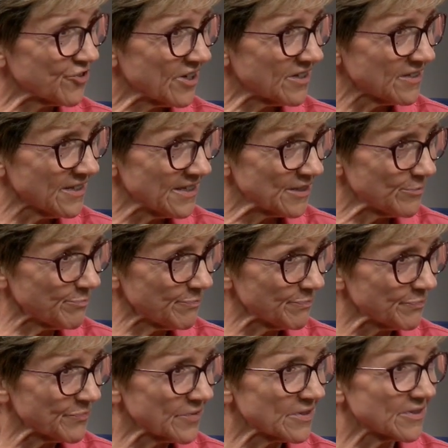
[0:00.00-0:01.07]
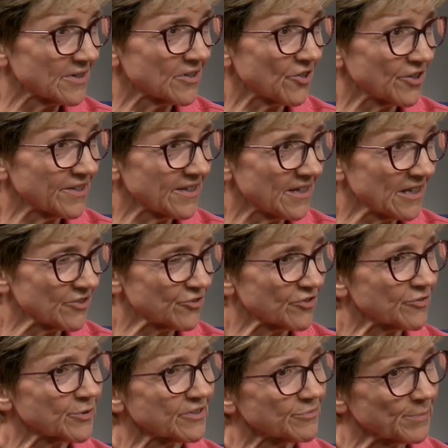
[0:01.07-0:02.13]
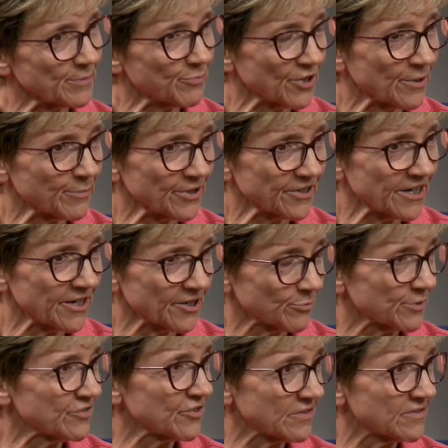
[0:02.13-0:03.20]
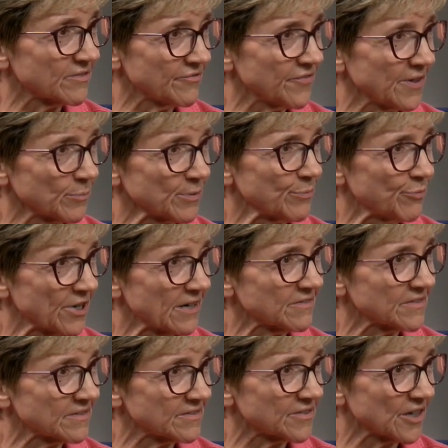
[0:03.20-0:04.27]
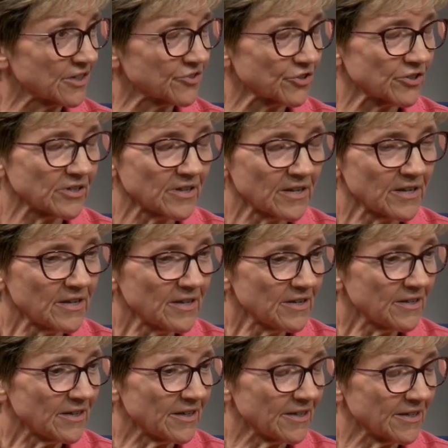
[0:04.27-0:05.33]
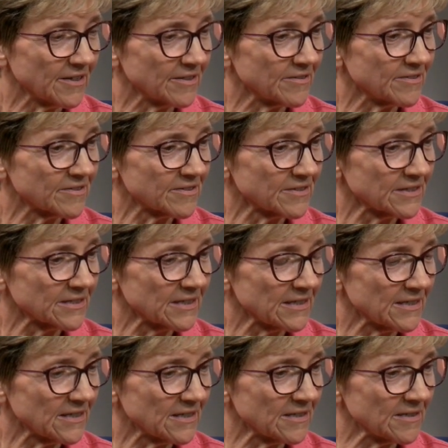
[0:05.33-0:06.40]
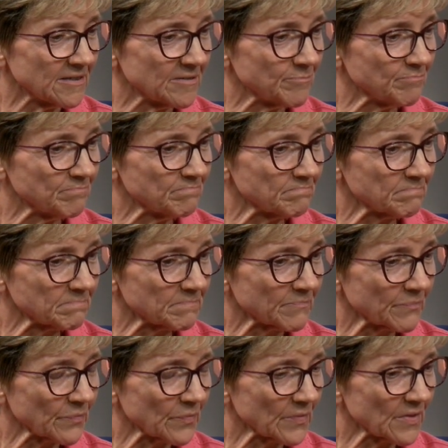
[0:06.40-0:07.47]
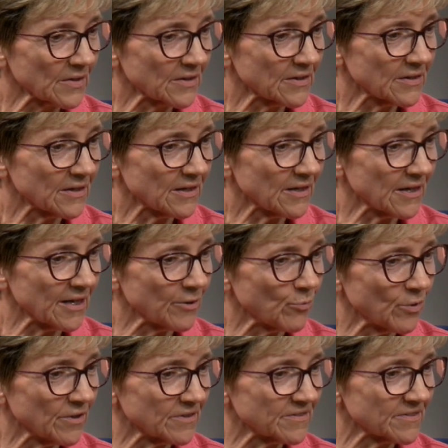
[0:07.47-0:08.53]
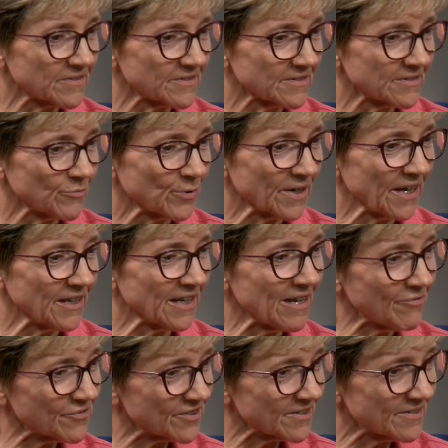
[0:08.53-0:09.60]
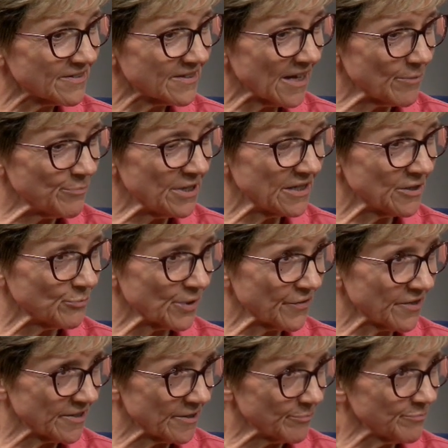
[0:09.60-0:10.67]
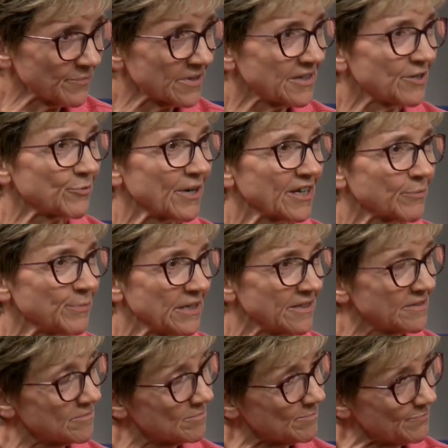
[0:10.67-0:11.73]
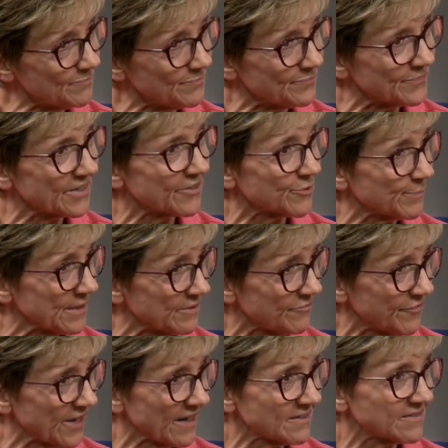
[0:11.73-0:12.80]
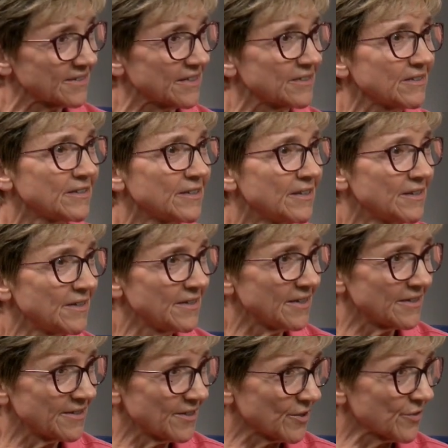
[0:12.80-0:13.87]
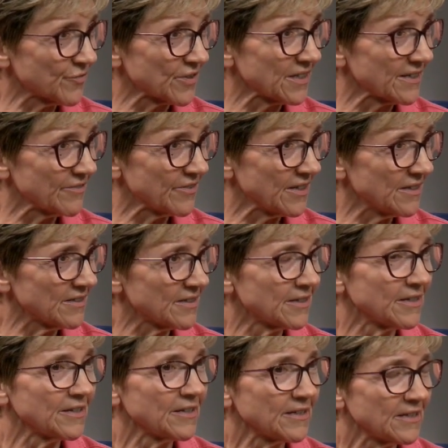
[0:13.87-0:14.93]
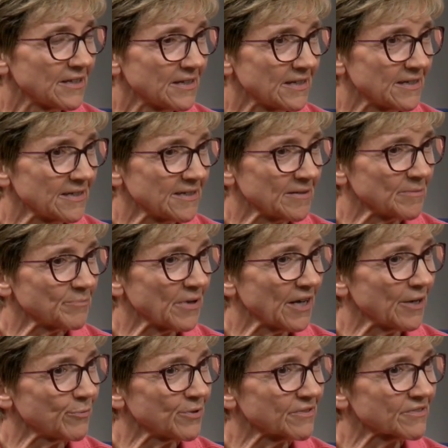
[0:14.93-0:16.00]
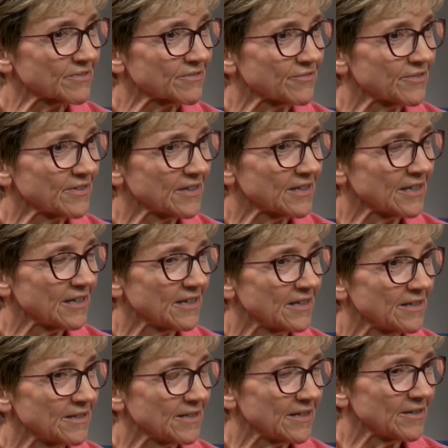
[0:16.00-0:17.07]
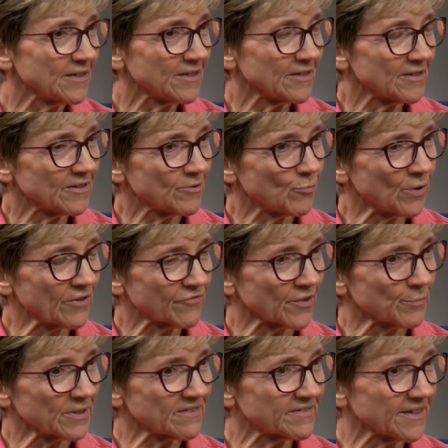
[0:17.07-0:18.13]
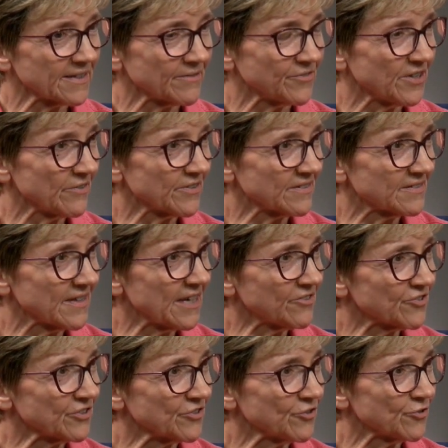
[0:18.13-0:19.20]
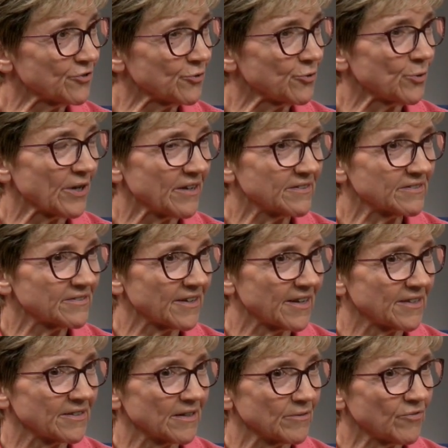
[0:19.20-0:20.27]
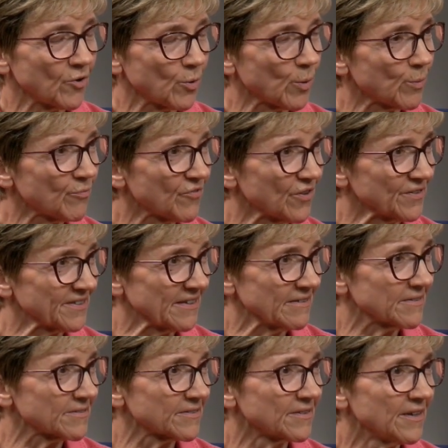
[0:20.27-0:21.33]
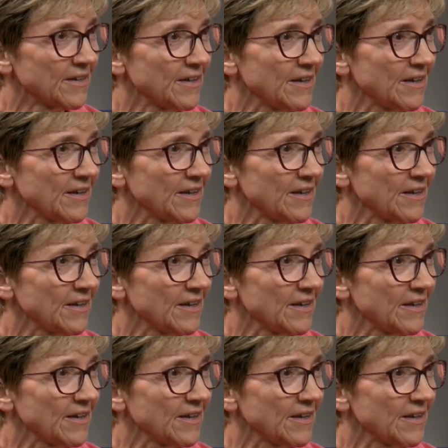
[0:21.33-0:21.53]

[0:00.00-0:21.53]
Chuckalingam, a cardiologist, because my primary care was just a family practice doctor. And um, I was, when I left that meeting with him, he recommended intermittent fasting and healthful living. Um, I was went from a state of devastation to a state of hopefulness.